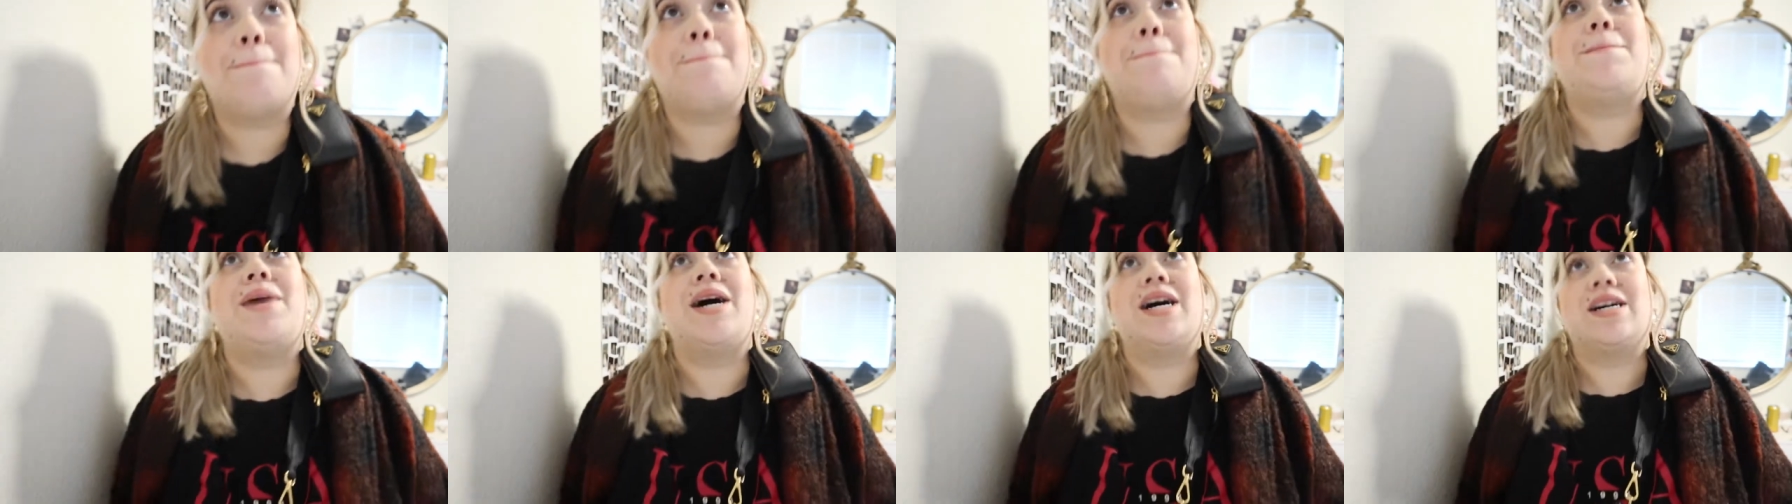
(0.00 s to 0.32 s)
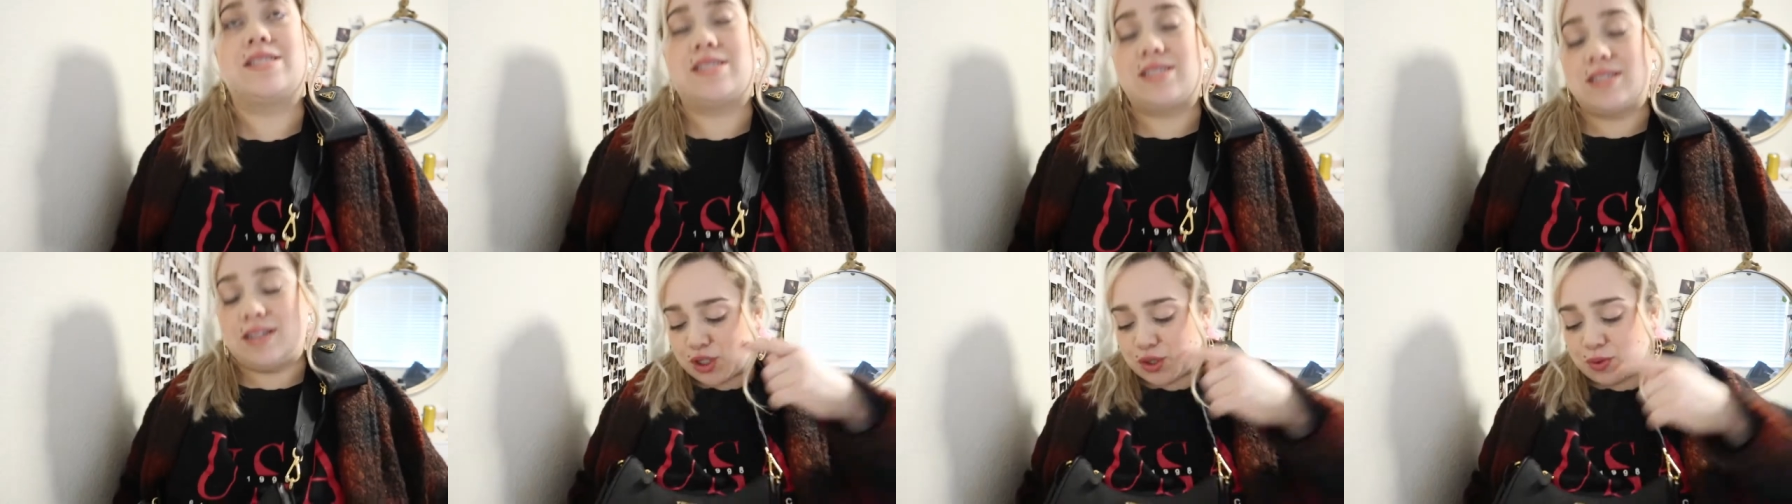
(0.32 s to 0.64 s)

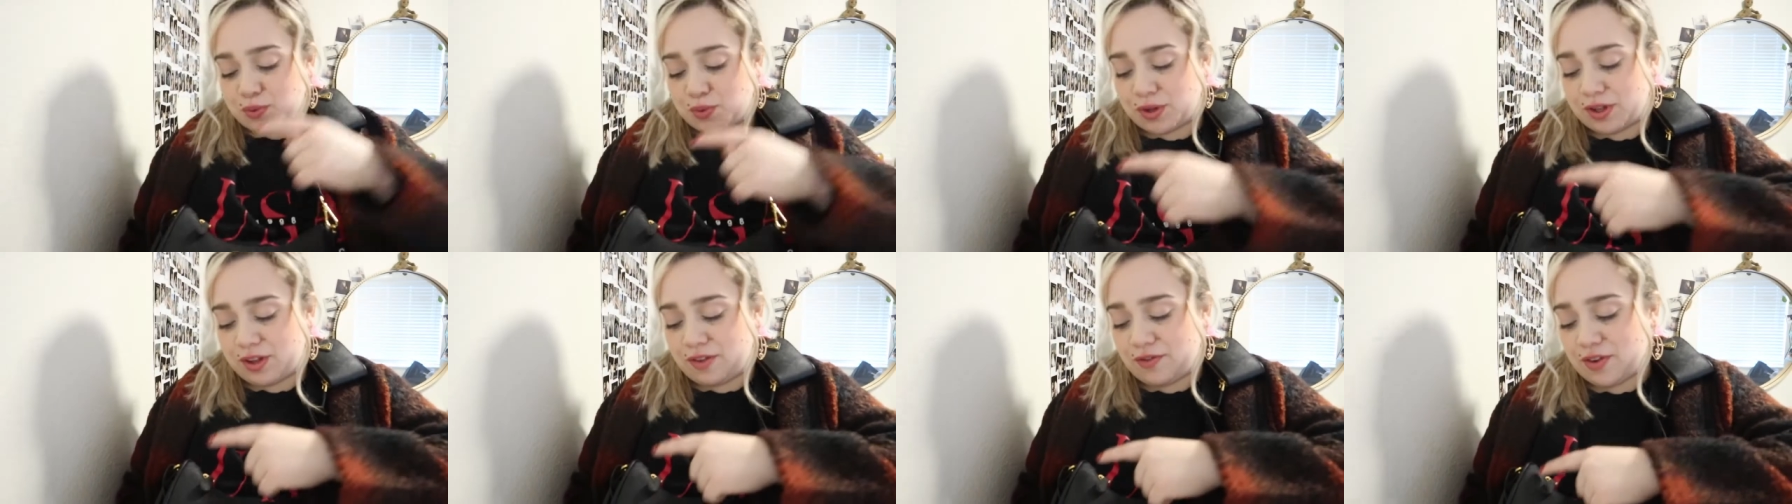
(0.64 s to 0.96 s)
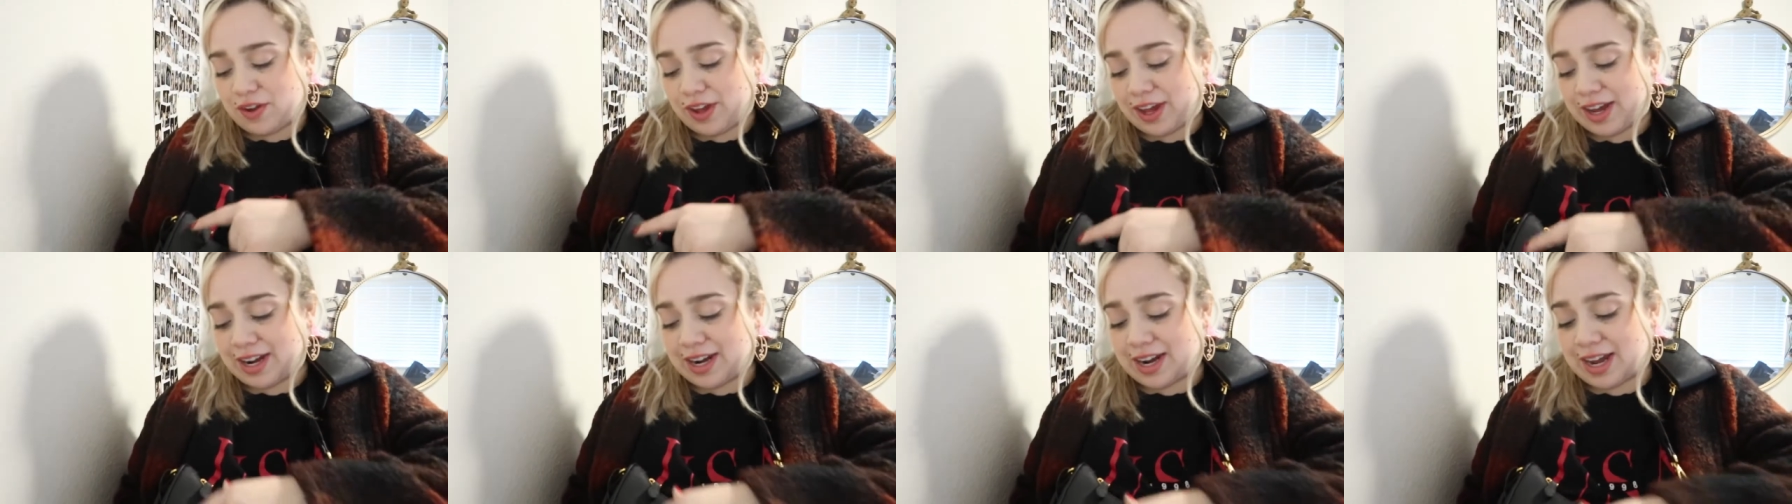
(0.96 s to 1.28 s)
But it's really for
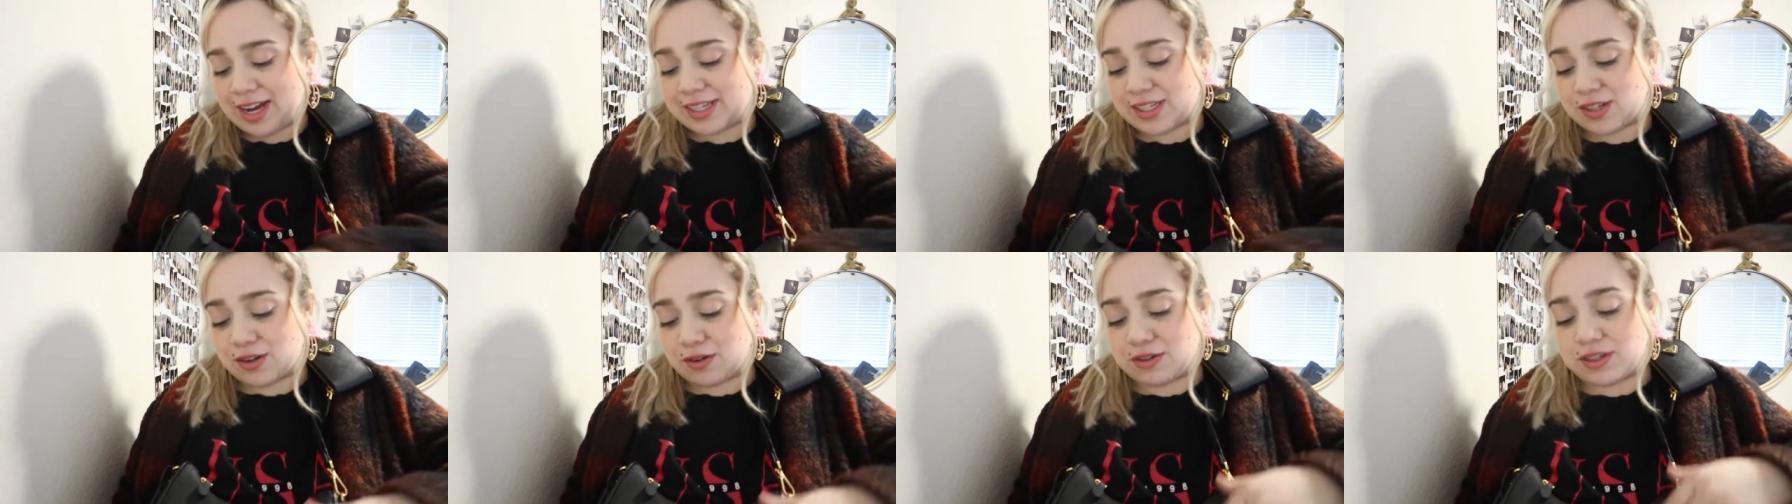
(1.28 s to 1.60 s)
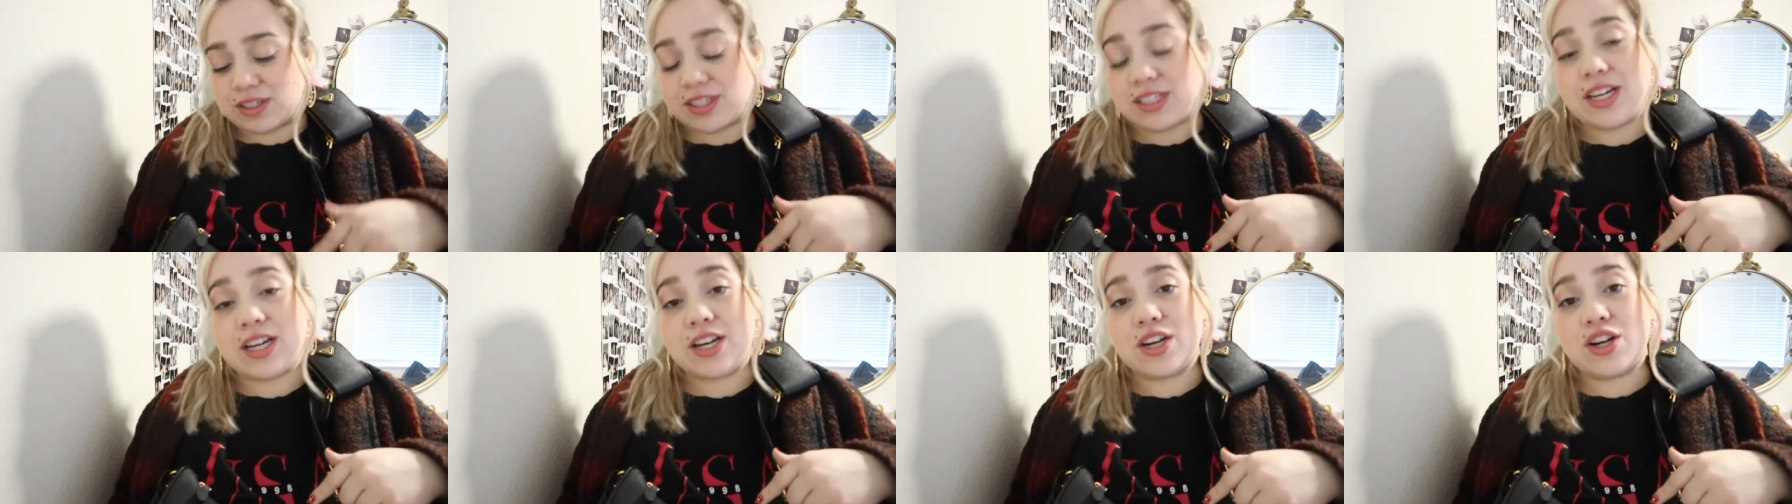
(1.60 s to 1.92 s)
like a nice little
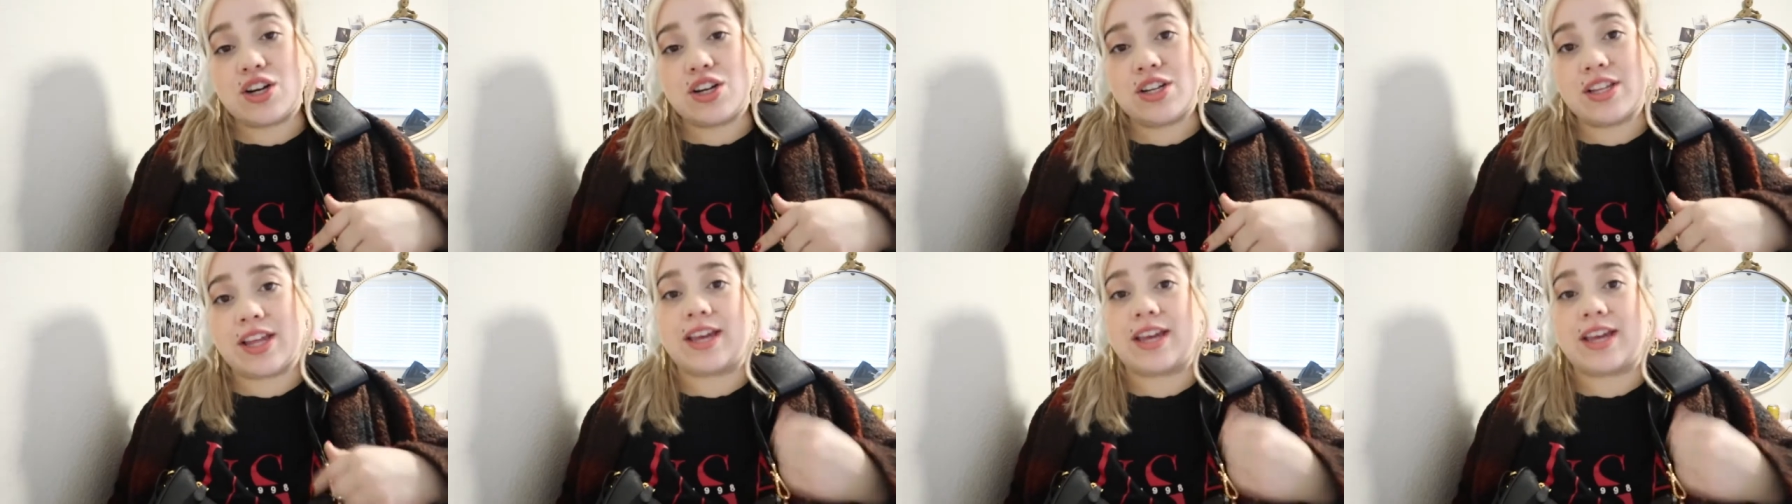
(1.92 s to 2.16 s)
dinner.